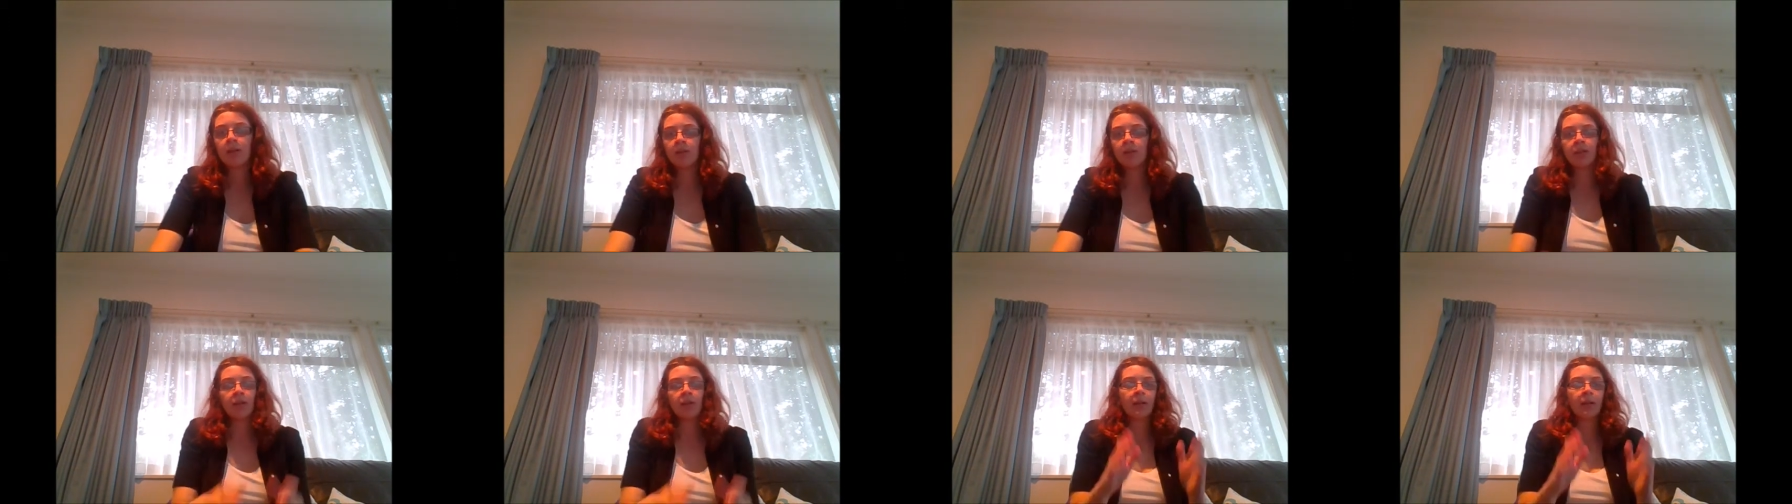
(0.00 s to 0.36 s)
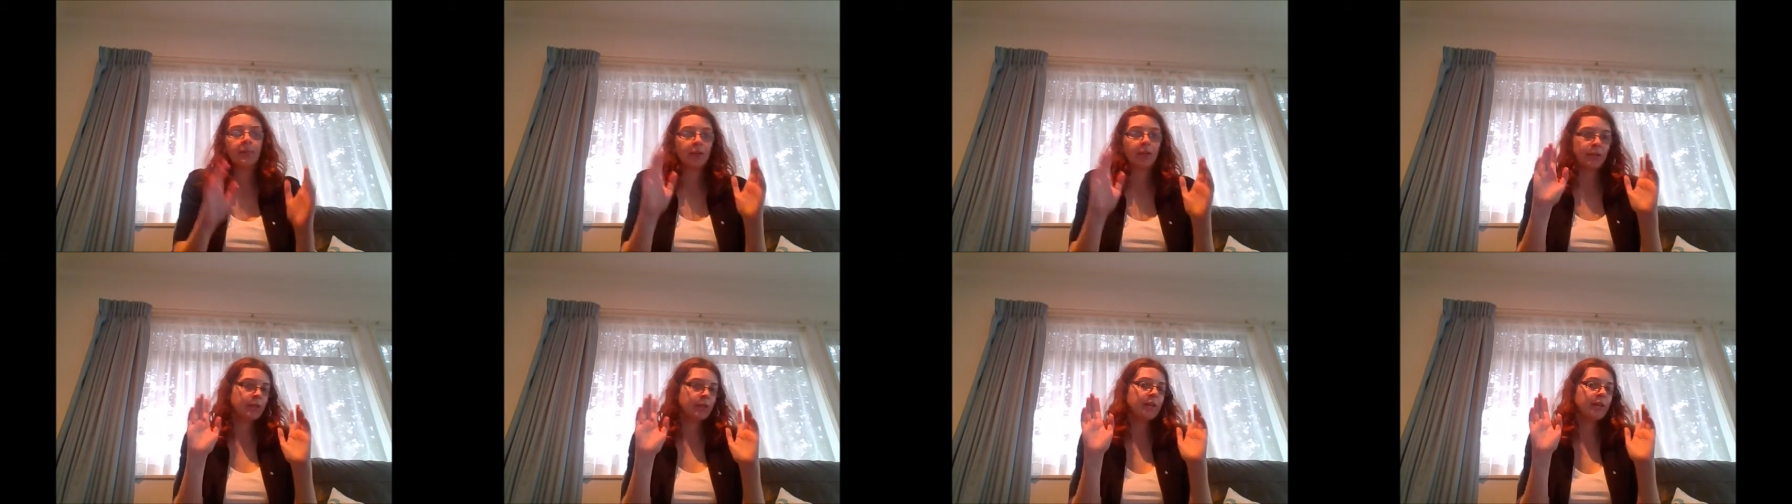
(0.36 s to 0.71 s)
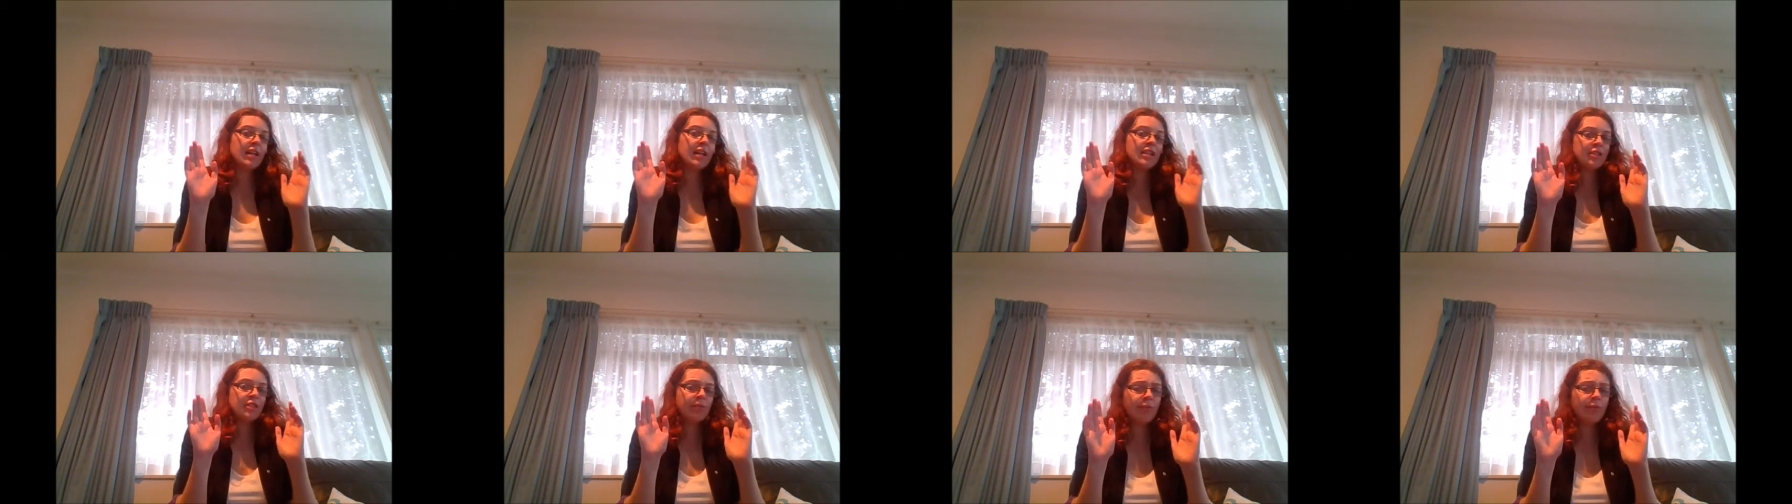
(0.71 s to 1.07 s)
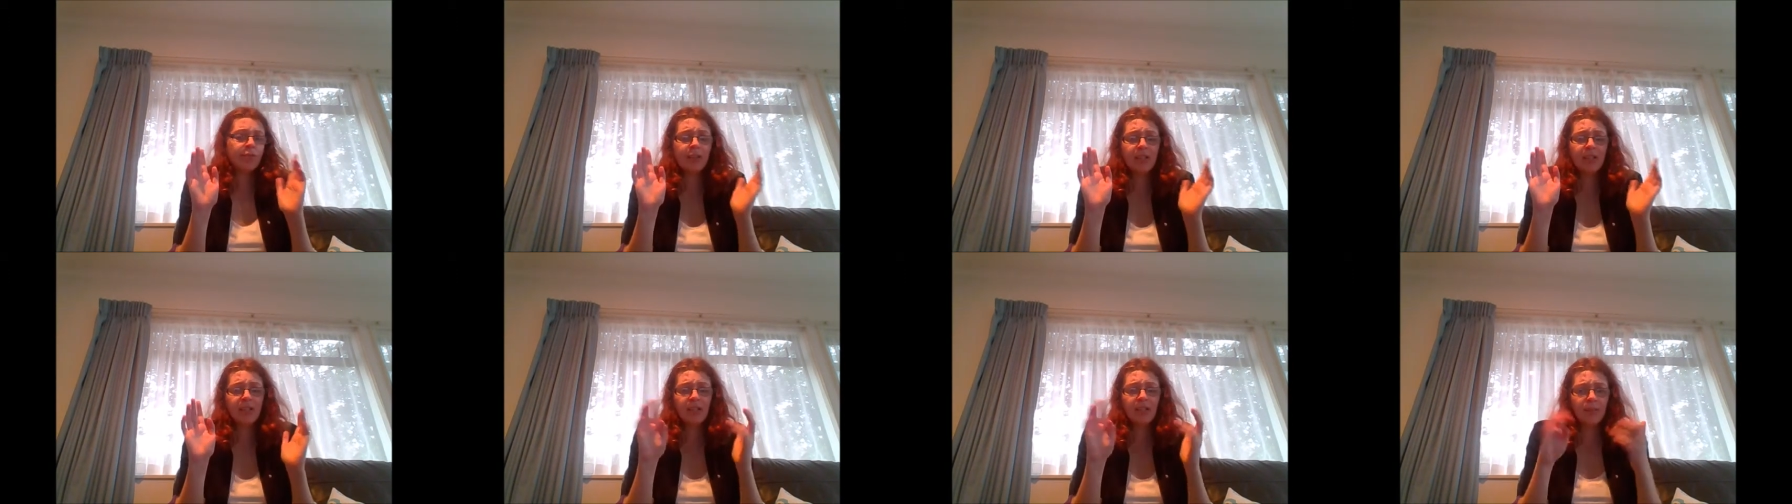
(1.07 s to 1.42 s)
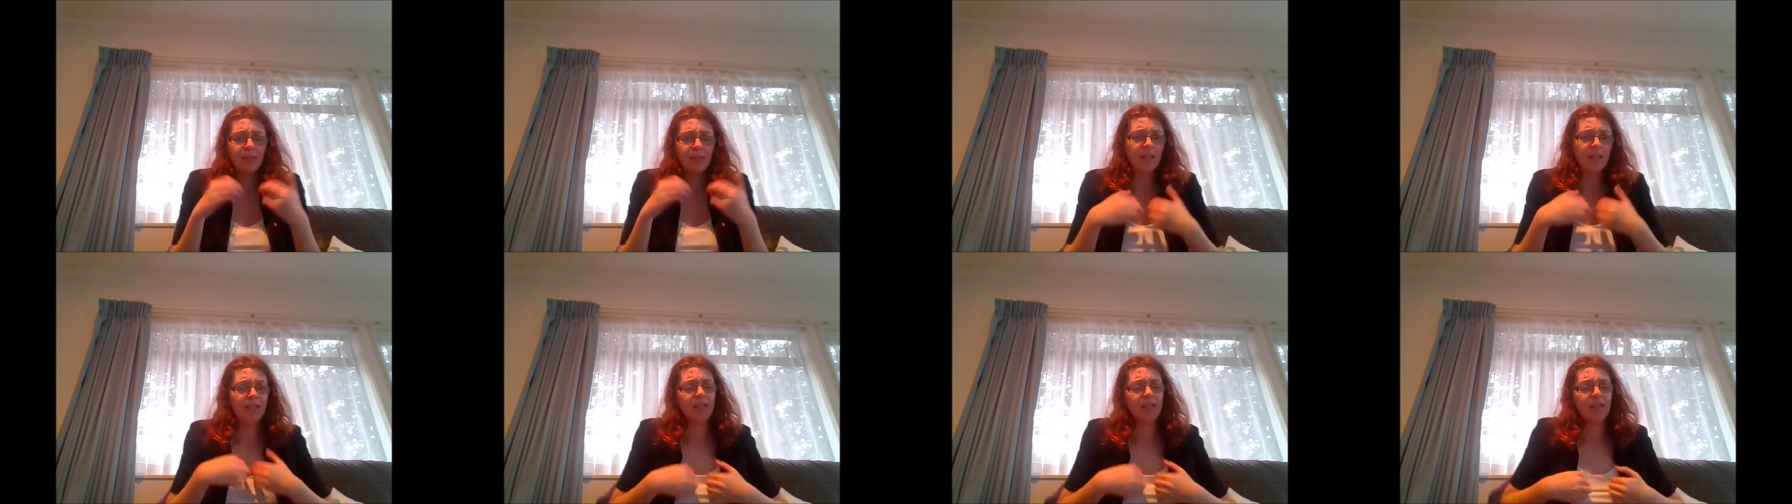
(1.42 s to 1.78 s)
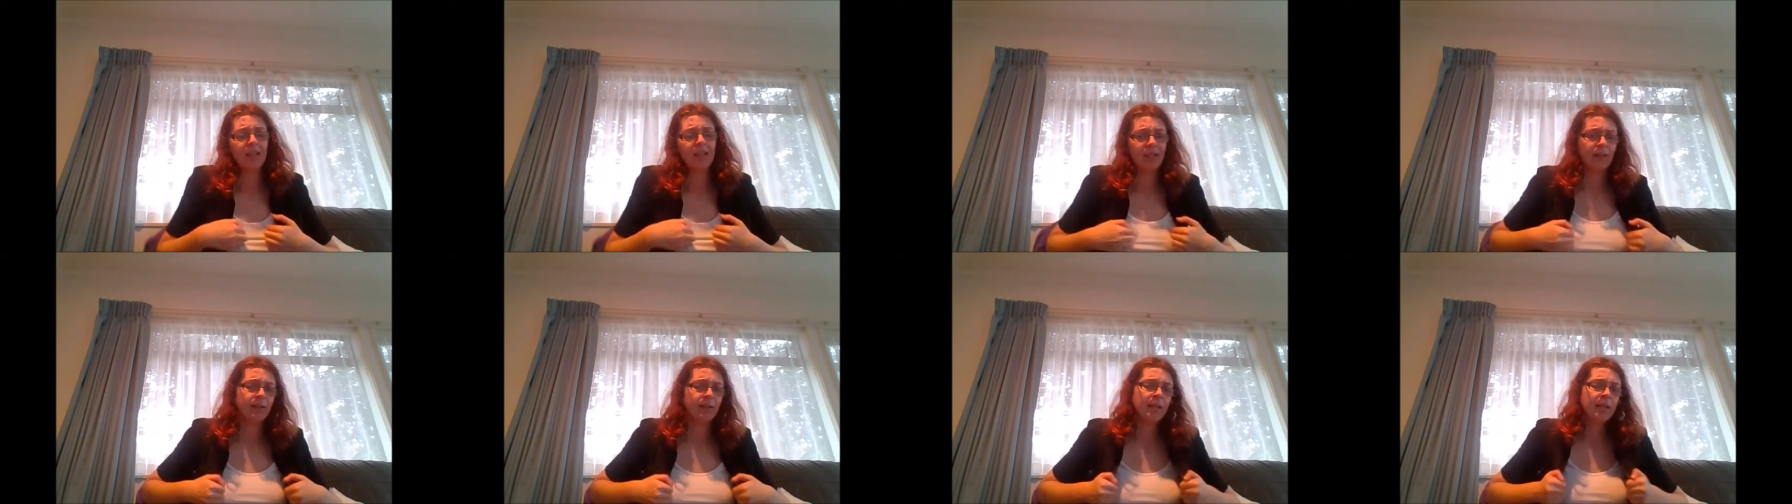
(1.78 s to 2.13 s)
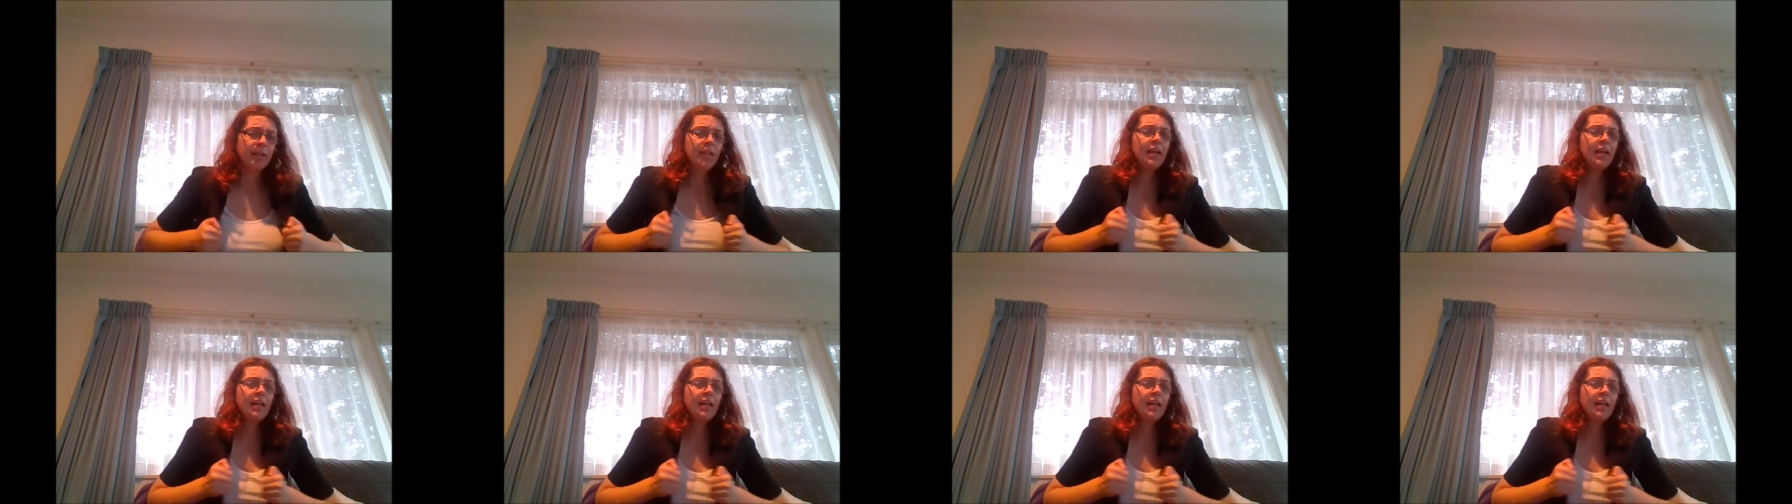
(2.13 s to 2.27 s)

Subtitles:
oh god, I'm going to crash in front of them and, you know,